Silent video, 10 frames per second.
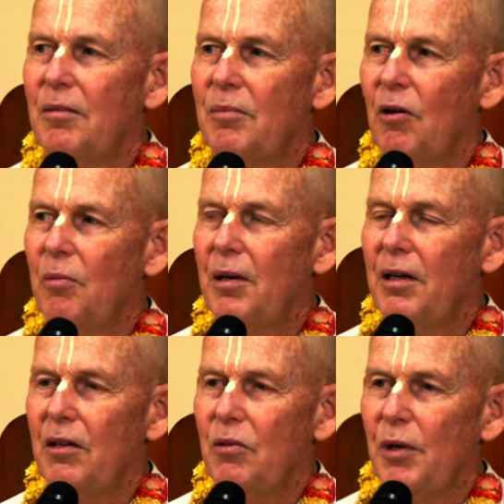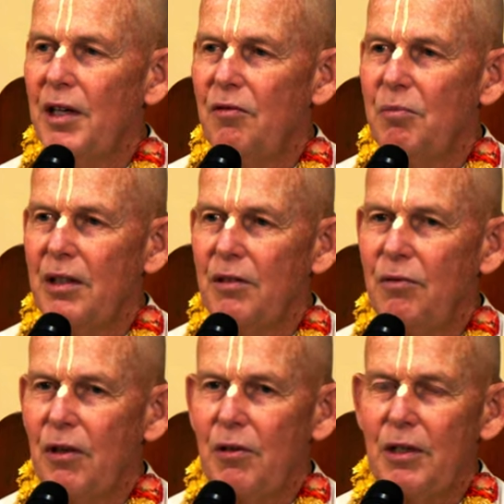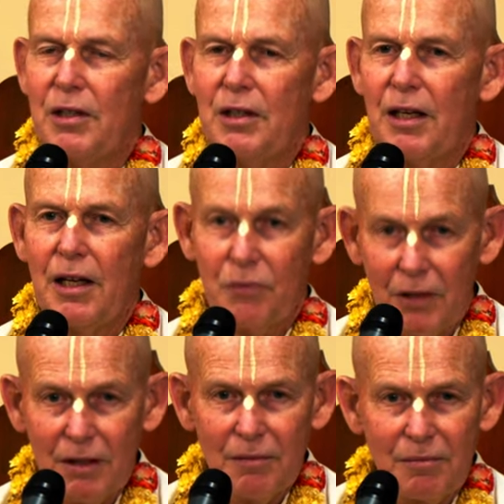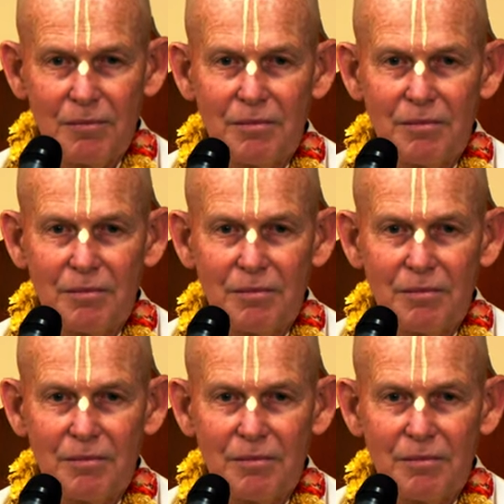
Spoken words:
Prabhupada had a way of being very heavy